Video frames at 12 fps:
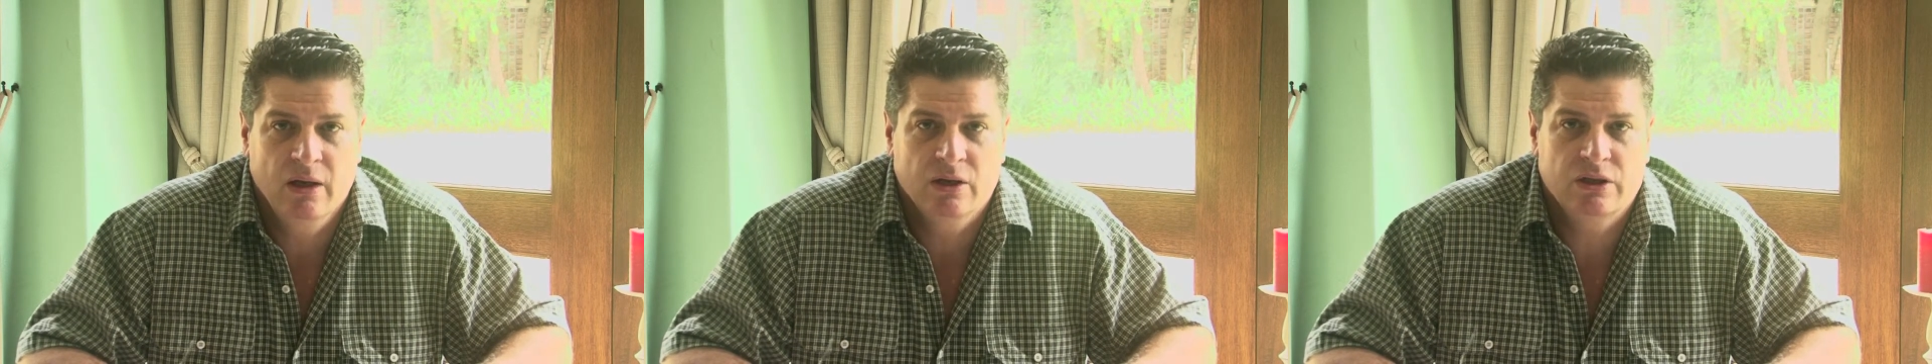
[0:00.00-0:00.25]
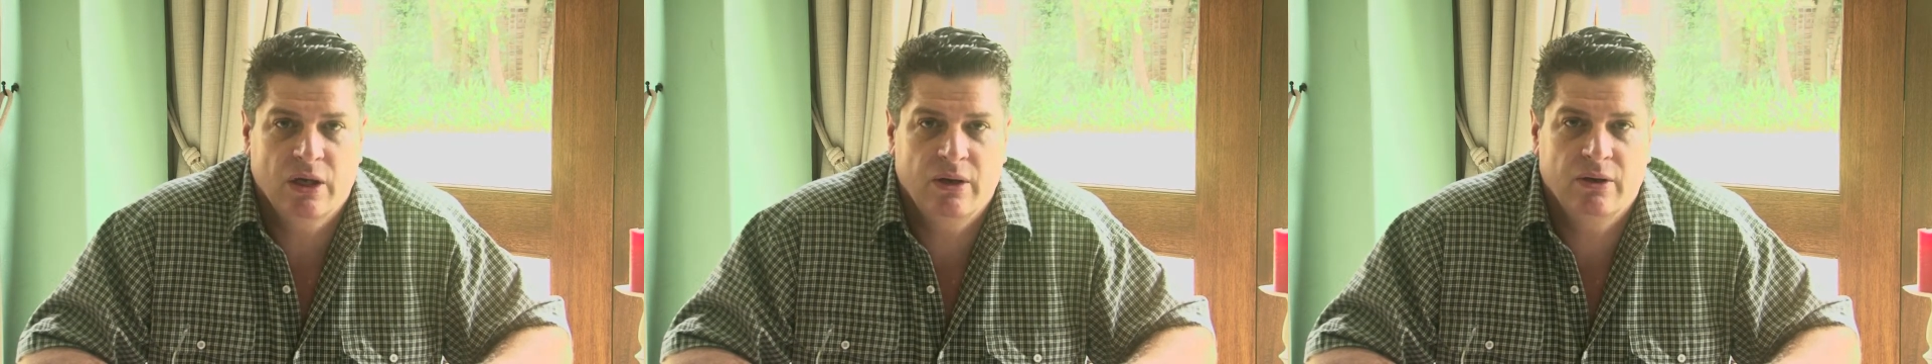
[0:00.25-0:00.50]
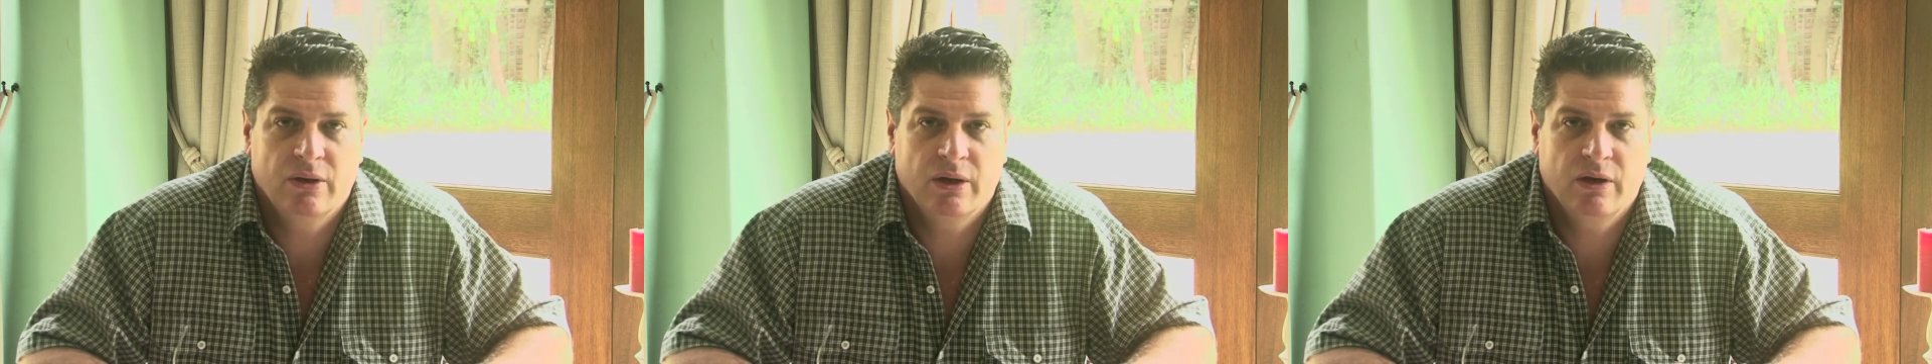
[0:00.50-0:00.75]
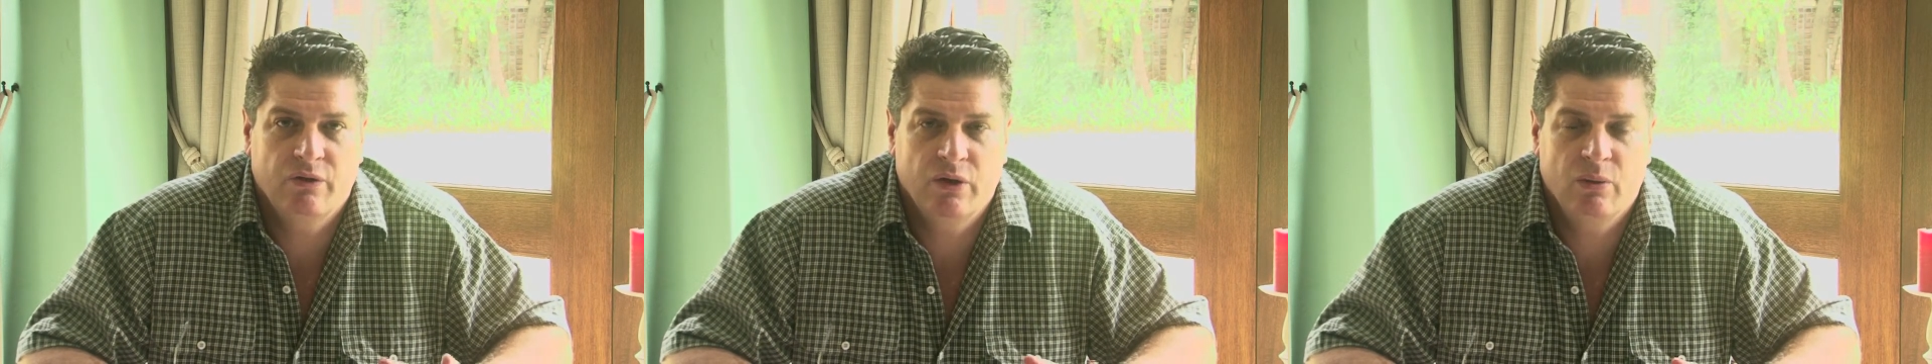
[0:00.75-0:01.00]
So
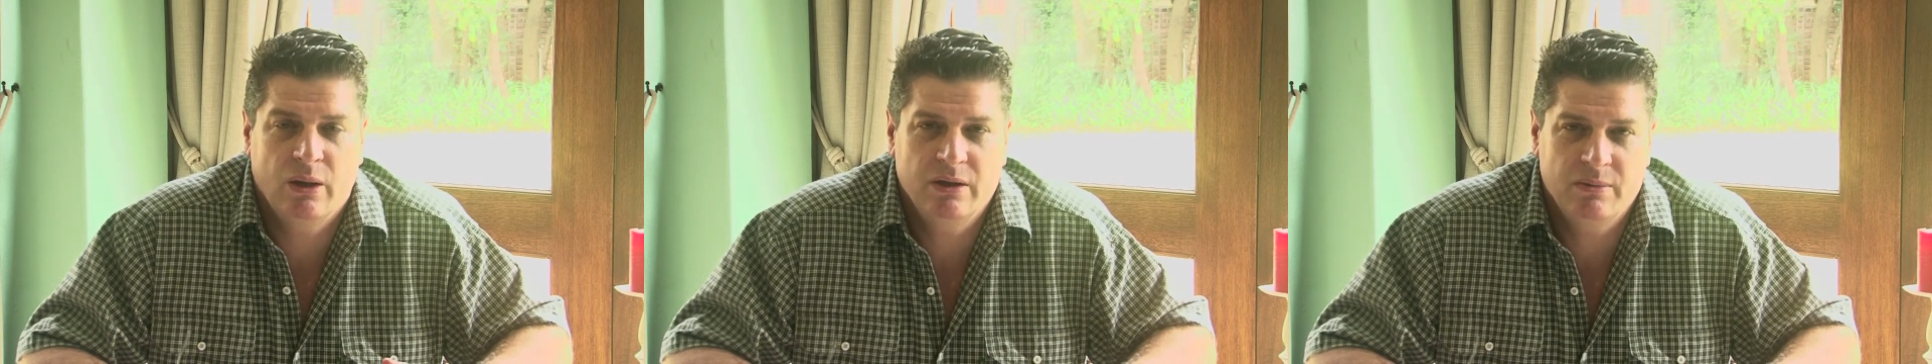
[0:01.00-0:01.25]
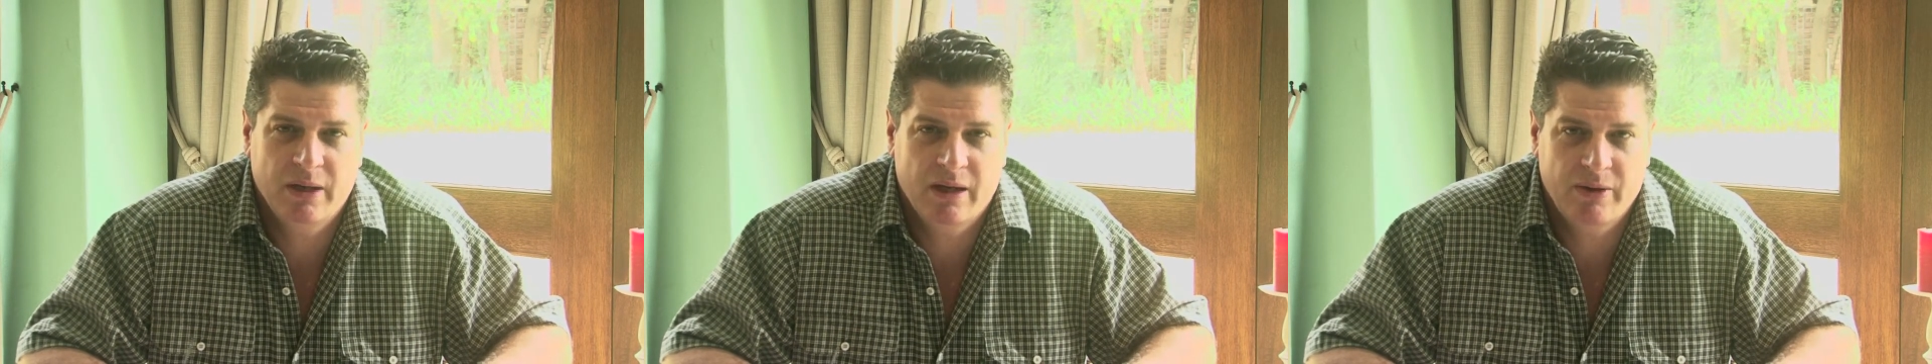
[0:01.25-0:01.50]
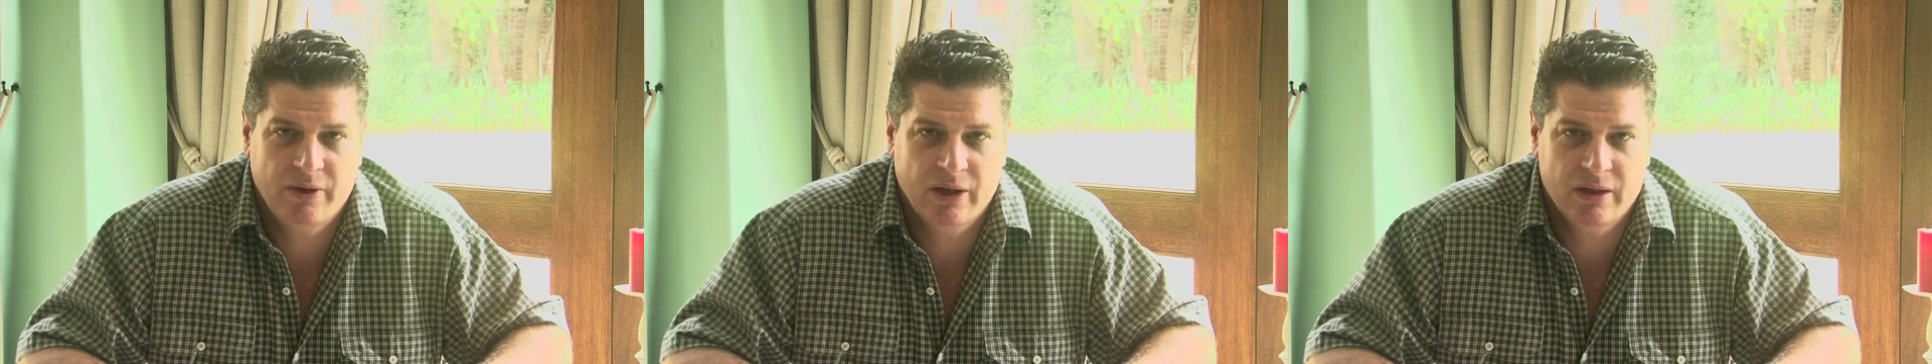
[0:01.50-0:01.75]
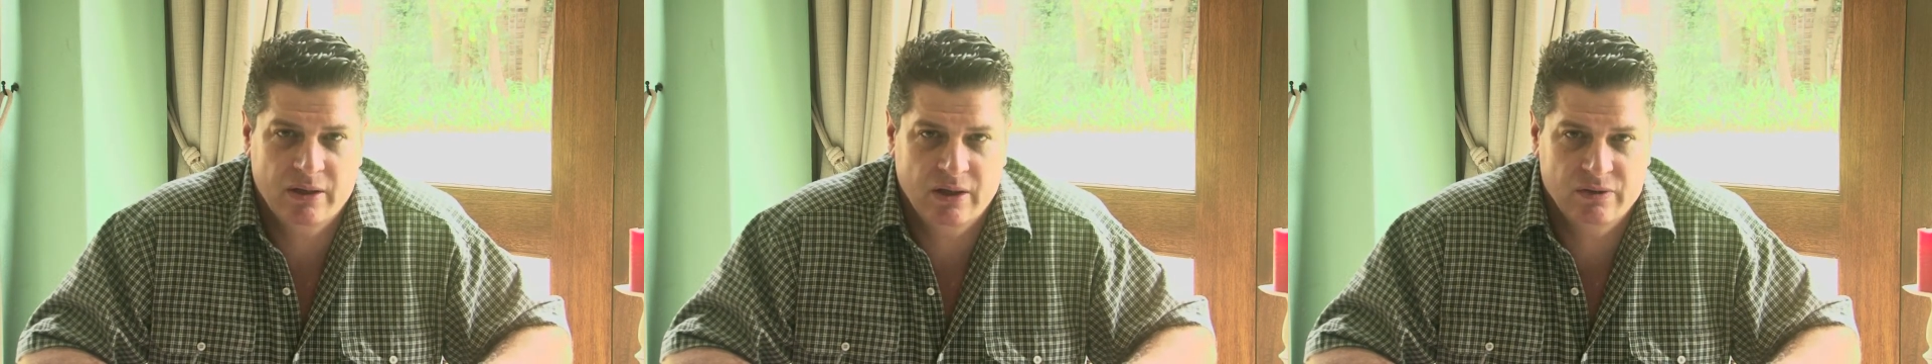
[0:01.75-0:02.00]
if you want to become a
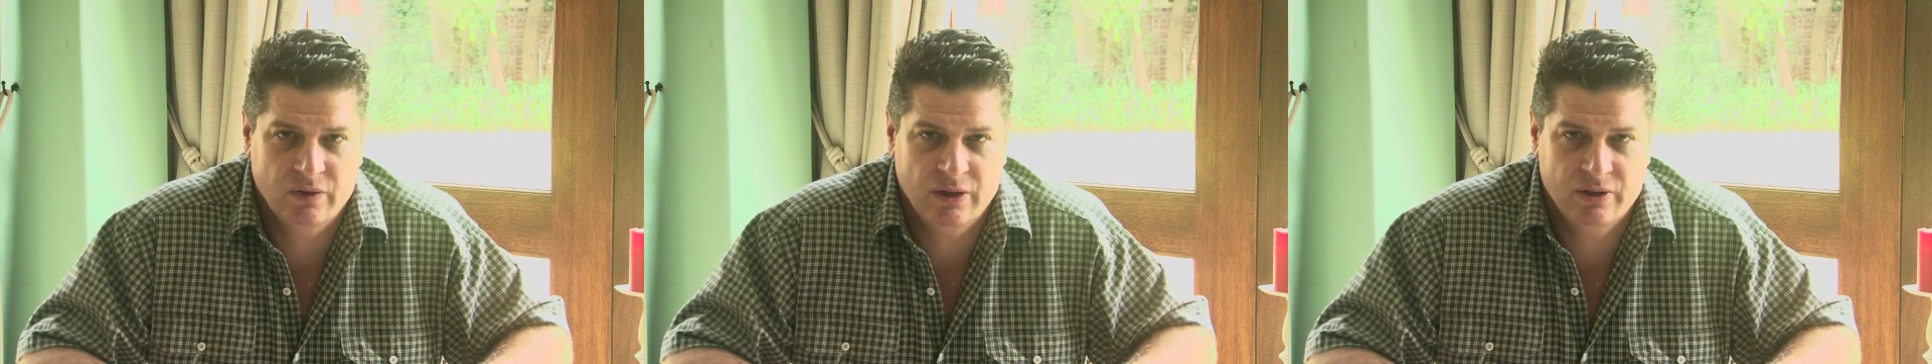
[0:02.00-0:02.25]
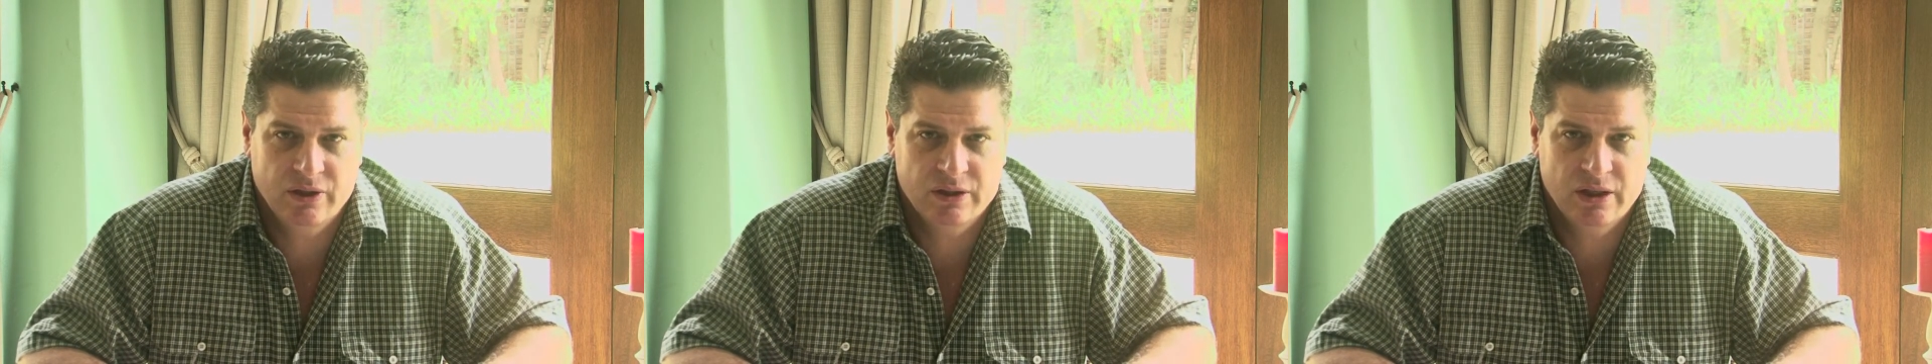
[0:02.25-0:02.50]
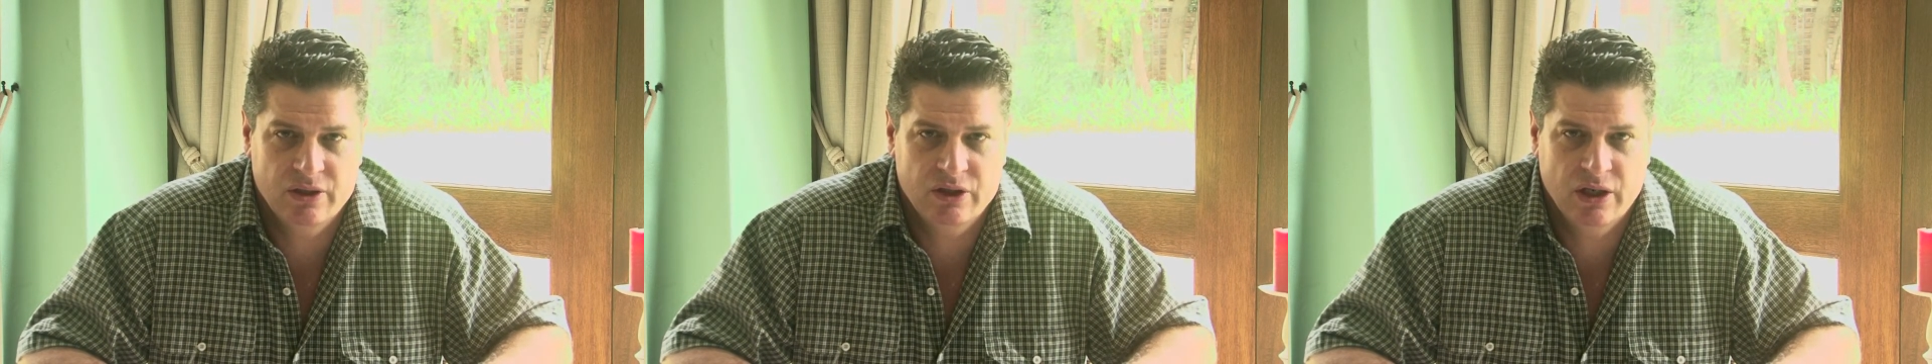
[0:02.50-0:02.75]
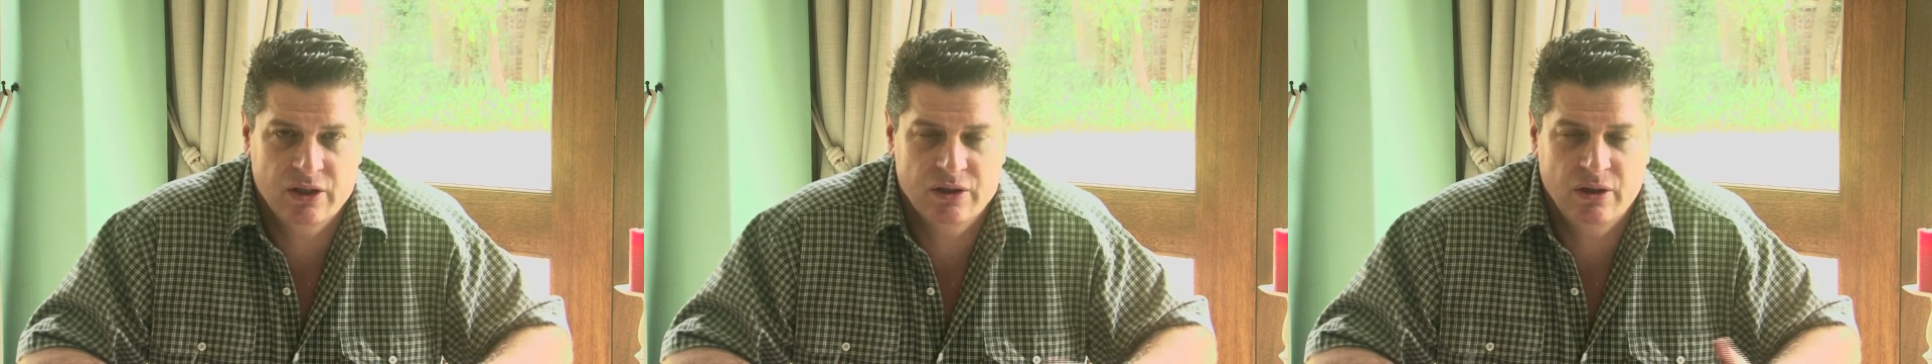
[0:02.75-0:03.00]
recognized voluntary
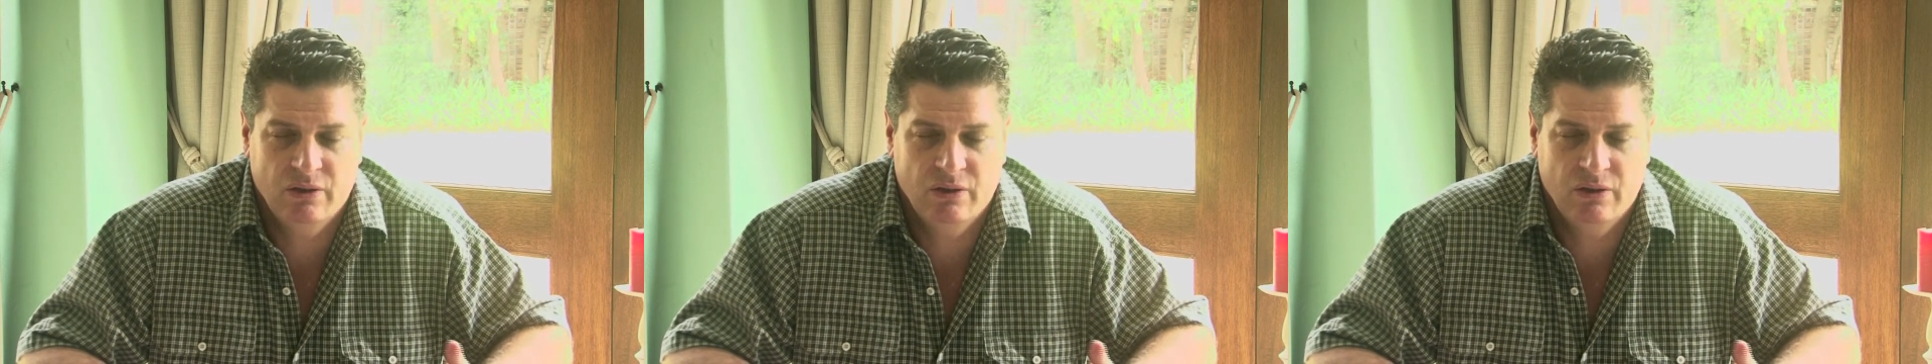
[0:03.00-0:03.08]
association,